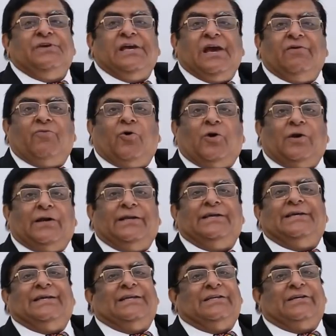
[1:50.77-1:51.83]
we have
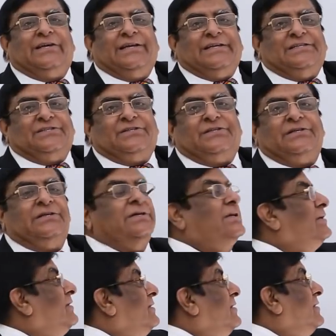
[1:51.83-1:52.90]
already increased
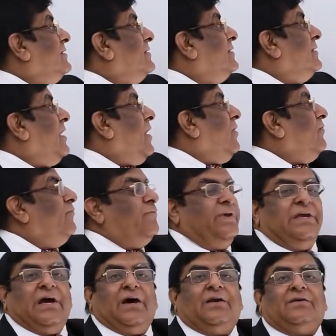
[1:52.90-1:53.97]
now
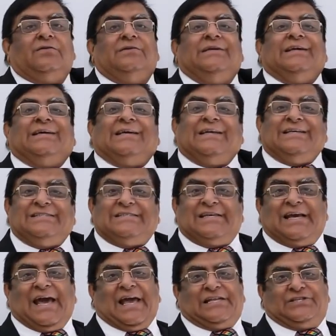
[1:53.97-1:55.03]
we are
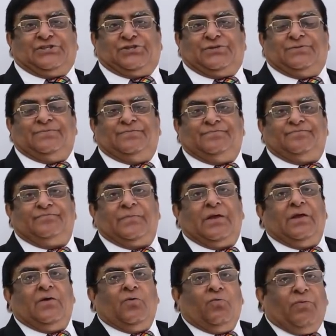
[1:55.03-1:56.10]
decreasing h
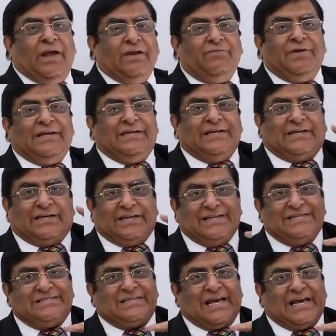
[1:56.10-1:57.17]
when we
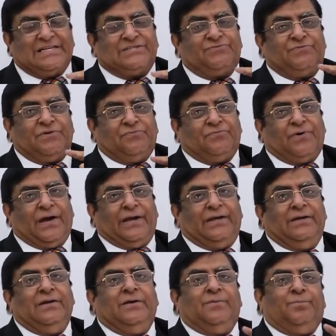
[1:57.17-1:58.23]
decrease h we
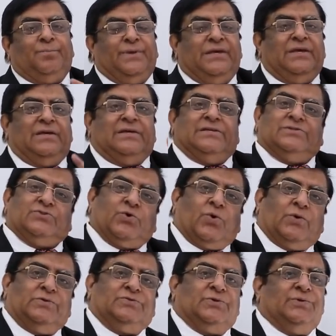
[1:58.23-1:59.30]
find B is
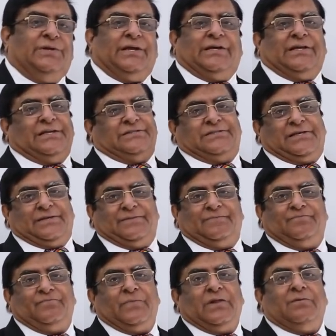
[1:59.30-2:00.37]
also decreasing.
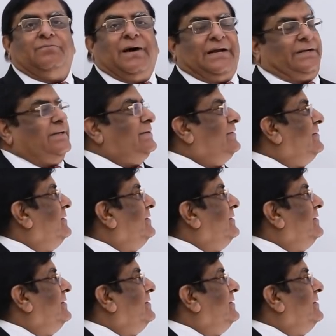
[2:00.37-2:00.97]
But